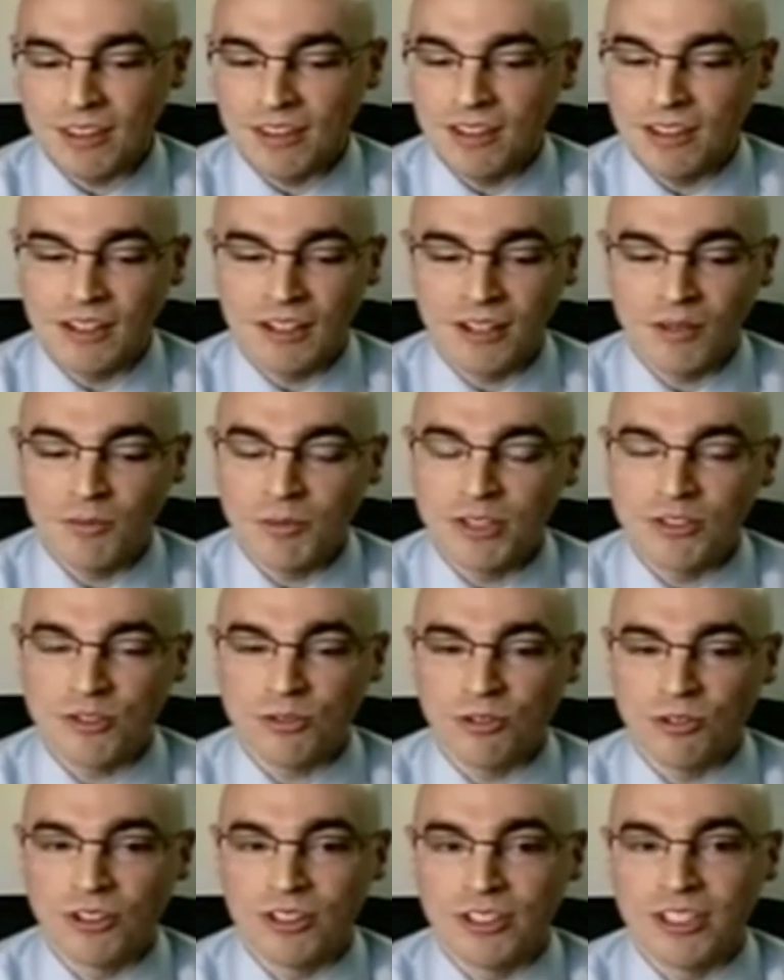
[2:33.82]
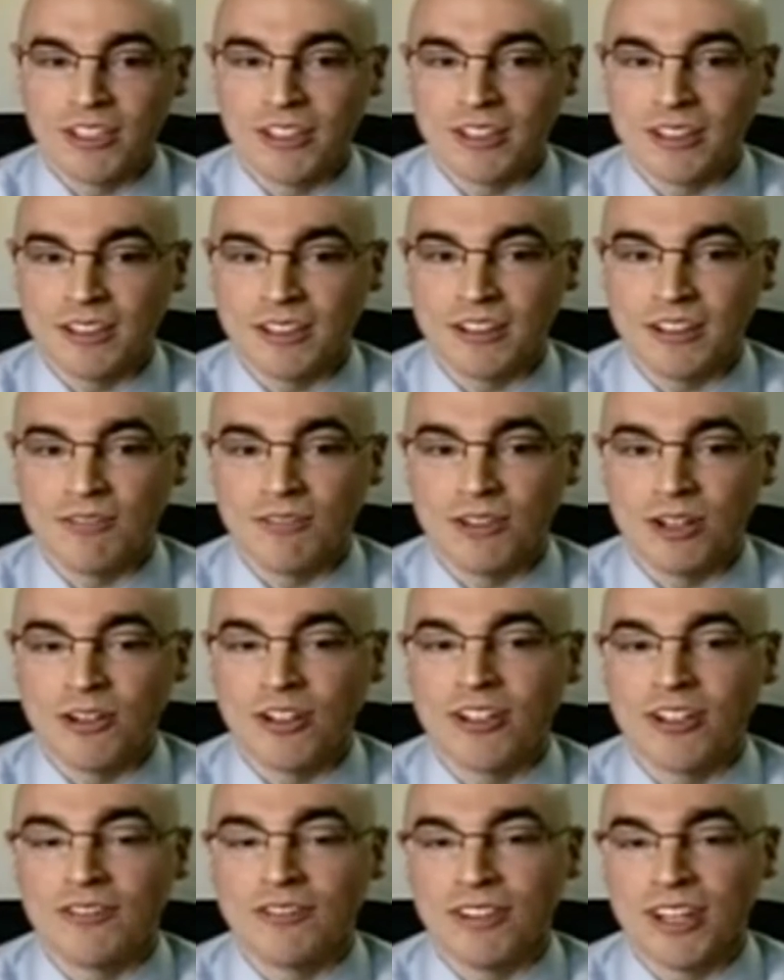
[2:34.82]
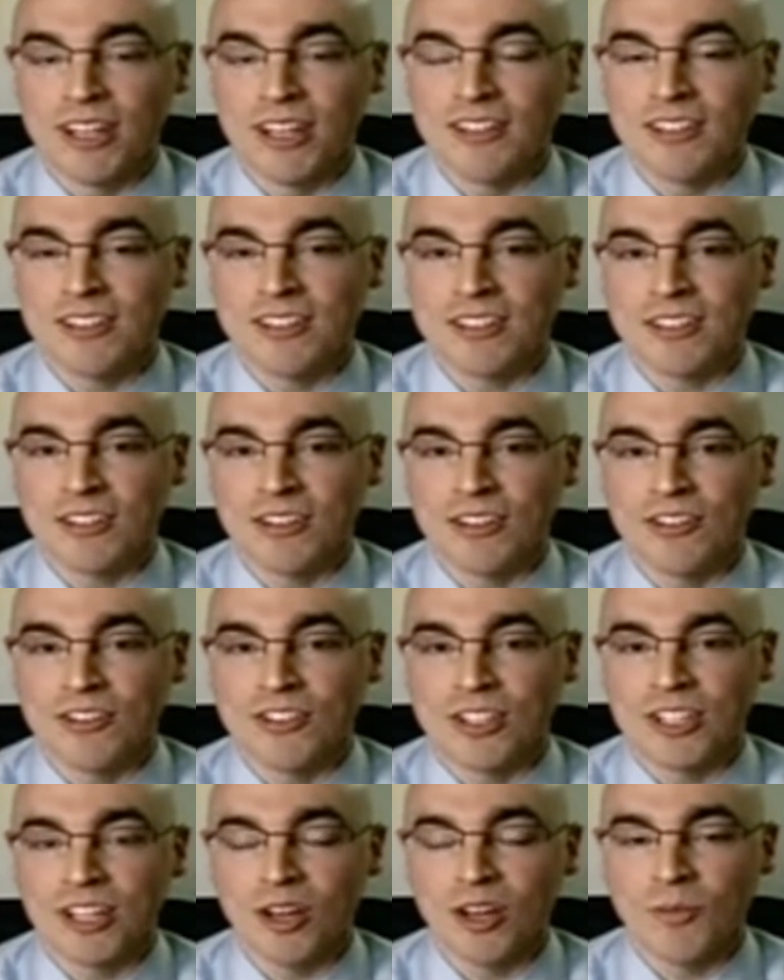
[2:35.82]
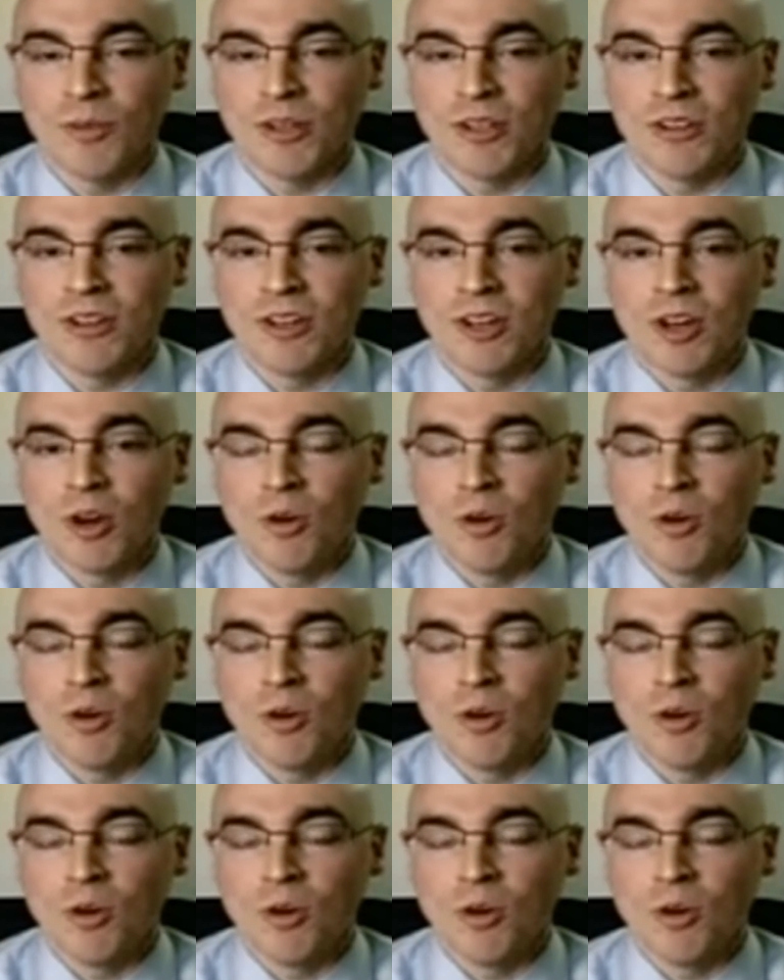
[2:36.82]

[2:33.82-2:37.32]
it's really a very advanced technology helmet.